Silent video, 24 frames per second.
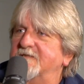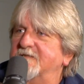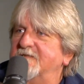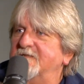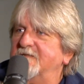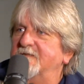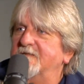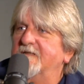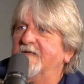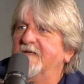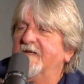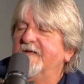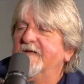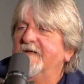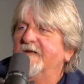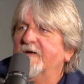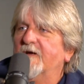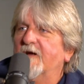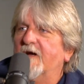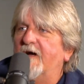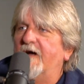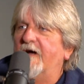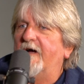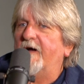and
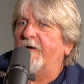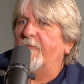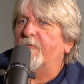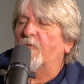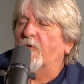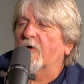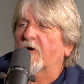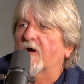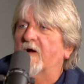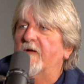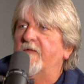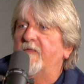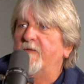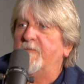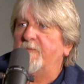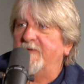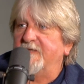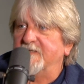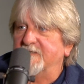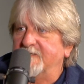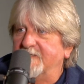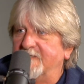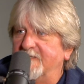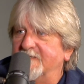work on the
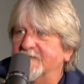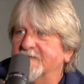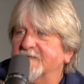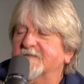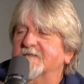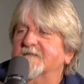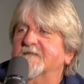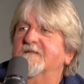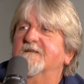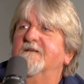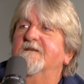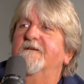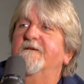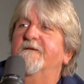business.